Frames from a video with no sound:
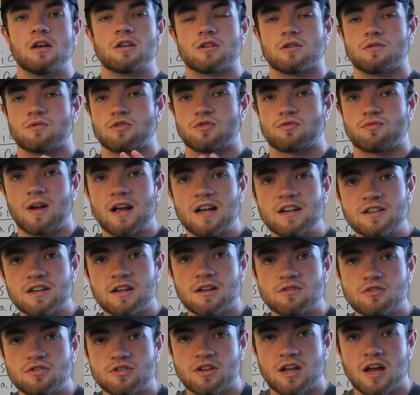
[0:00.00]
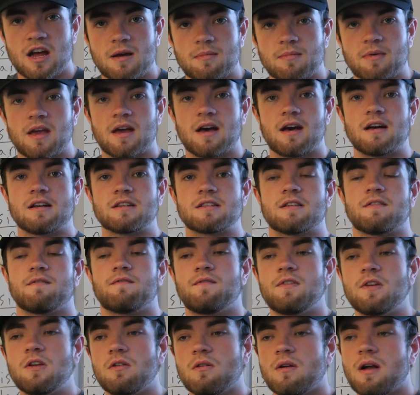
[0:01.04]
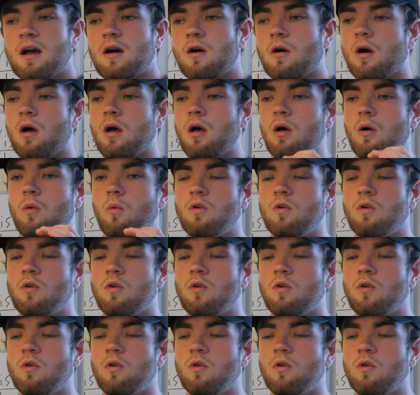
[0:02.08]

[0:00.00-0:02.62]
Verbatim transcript: So just ration out your time, guys, and figure out